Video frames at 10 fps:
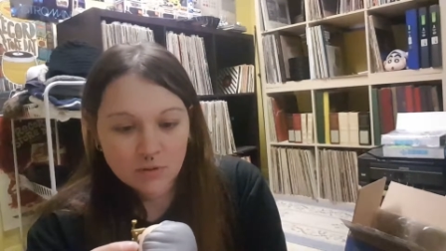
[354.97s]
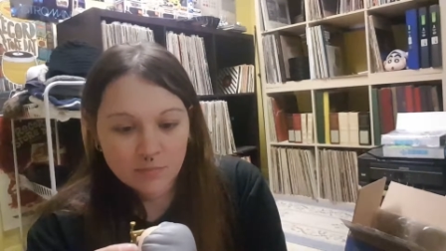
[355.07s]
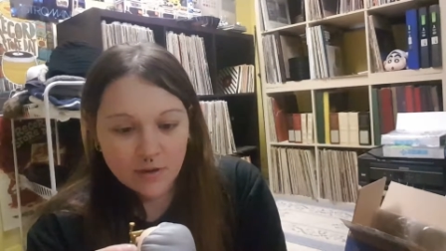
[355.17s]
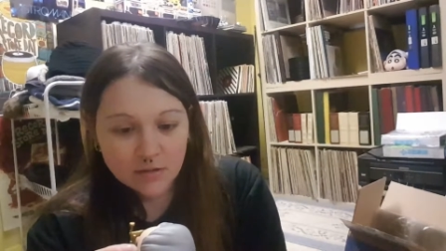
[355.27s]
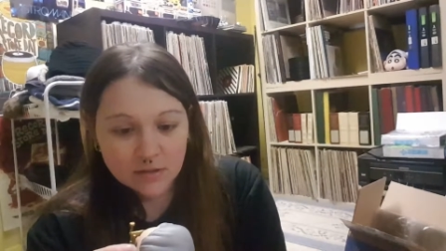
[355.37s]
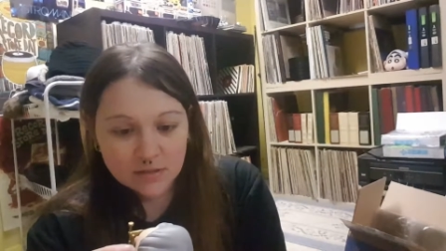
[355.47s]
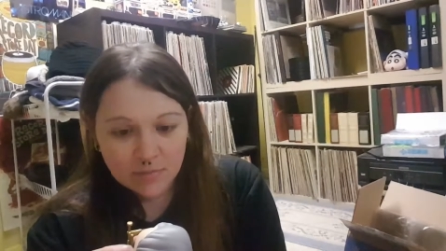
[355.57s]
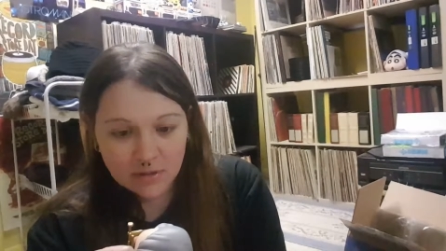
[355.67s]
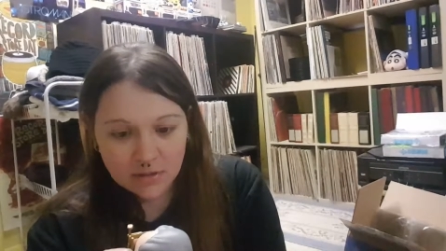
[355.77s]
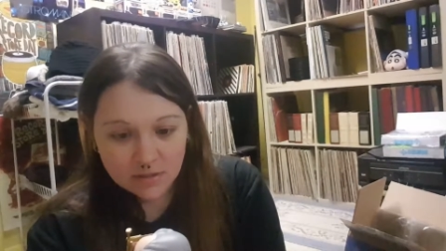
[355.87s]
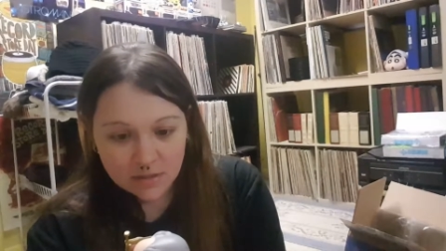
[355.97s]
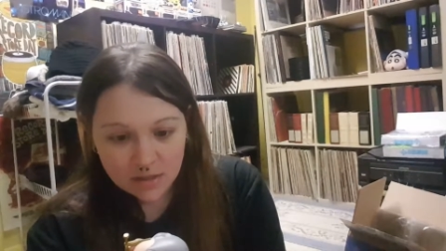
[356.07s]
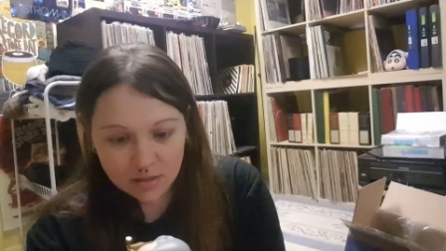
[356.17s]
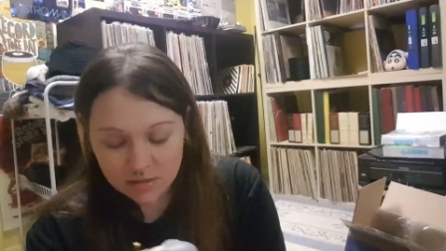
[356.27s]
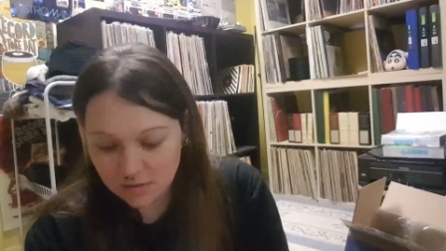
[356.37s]
But apparently someone
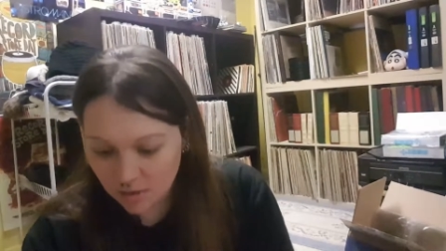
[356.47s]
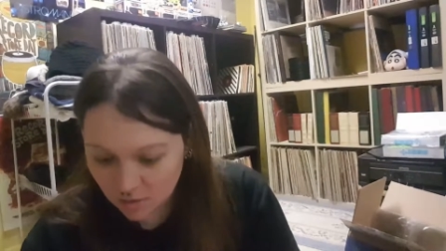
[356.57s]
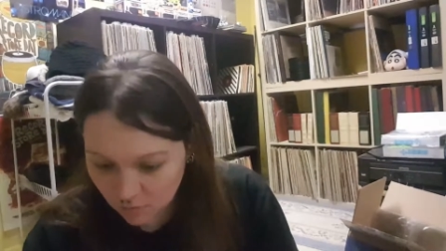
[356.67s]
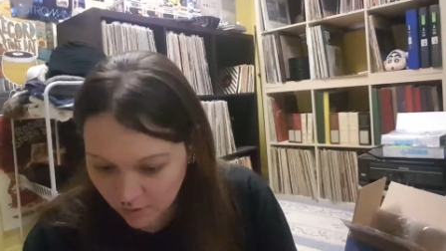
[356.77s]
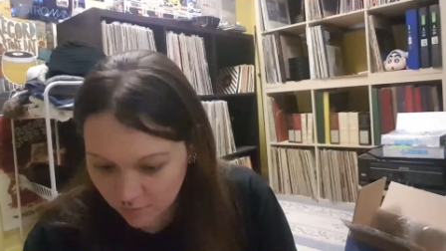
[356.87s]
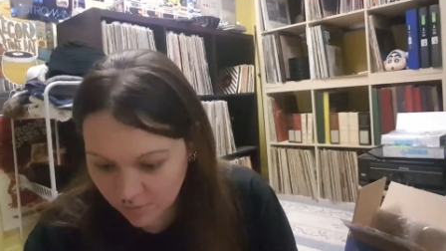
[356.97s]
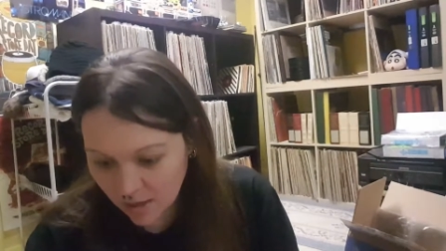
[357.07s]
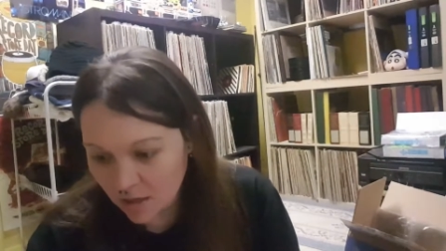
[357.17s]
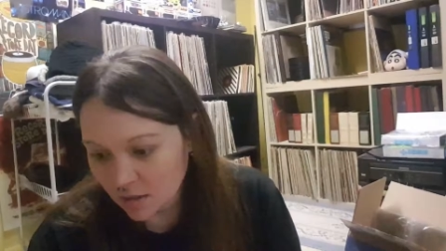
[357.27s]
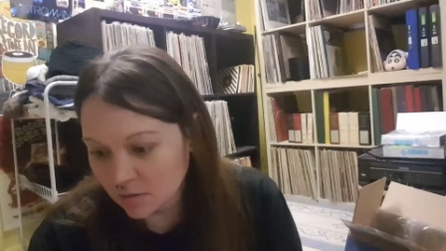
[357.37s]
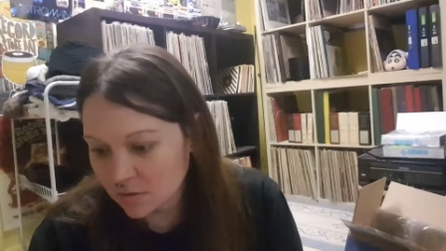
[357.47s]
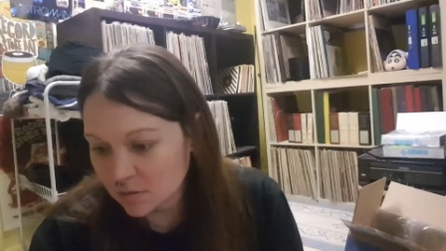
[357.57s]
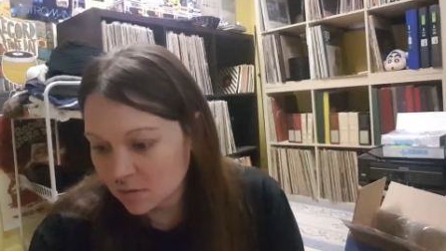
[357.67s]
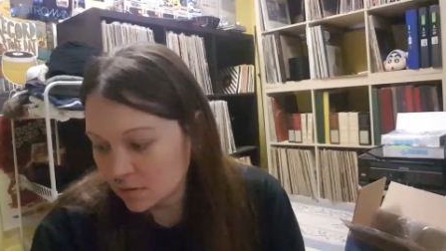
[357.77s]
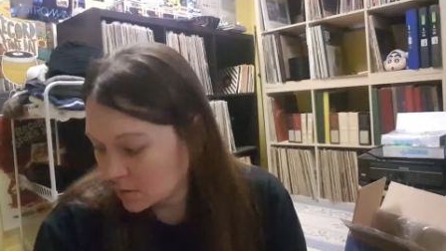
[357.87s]
does not know how to
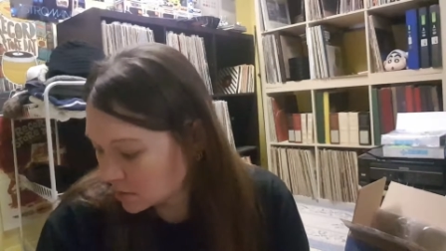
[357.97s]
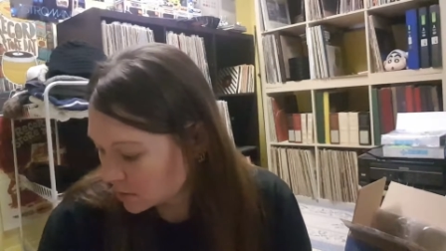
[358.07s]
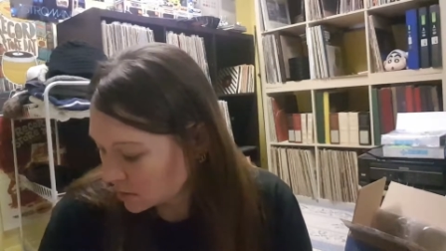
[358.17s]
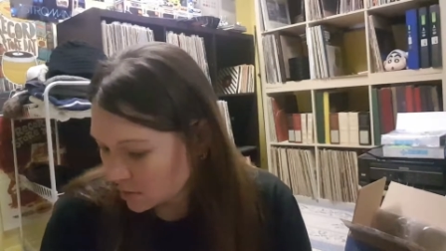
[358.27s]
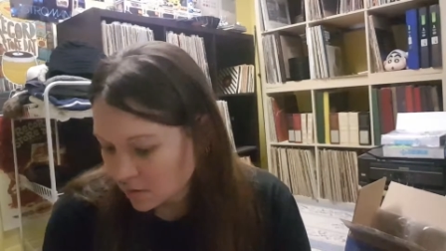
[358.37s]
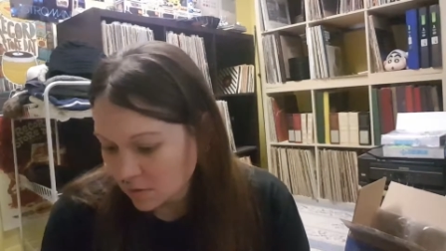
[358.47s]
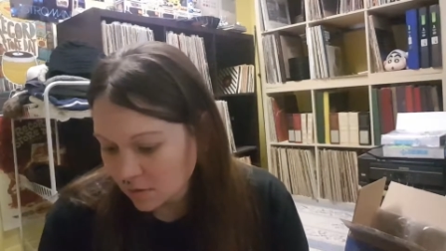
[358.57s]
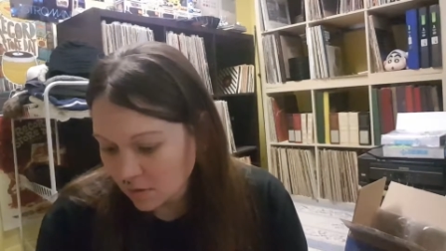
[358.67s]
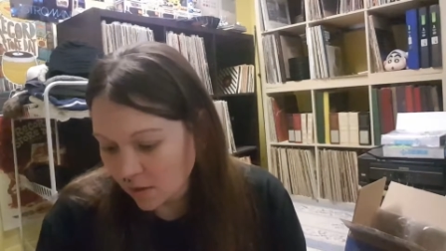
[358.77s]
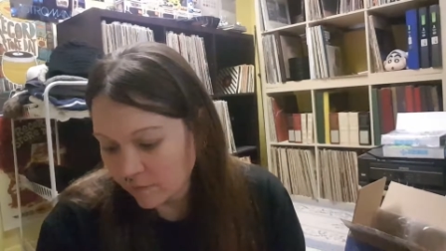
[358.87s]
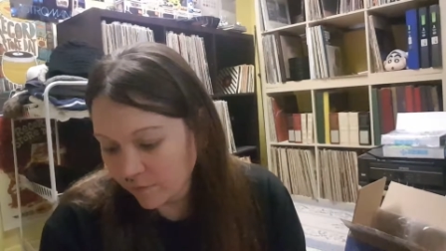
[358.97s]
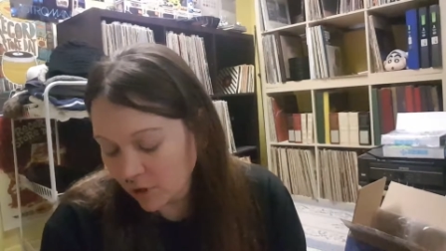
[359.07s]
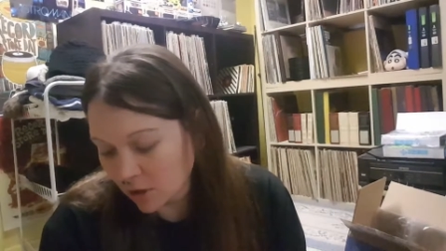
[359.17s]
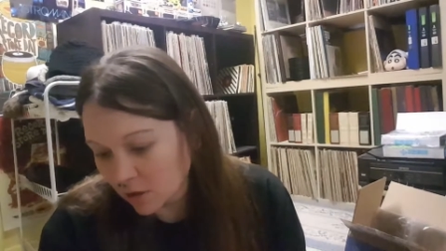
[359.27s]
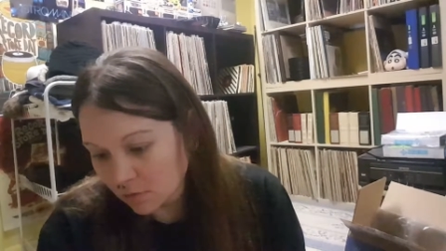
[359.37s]
paint at
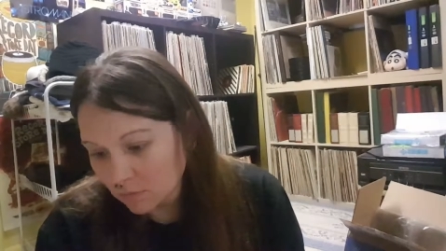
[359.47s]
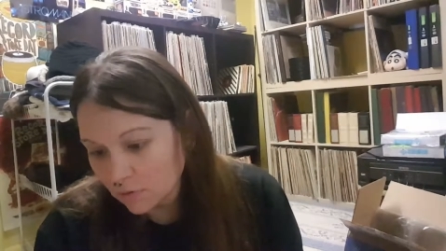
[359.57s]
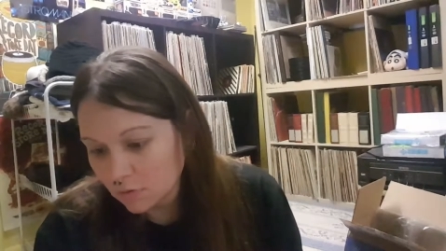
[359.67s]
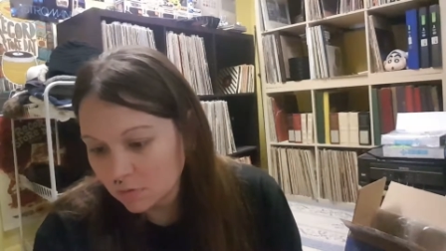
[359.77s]
Funko.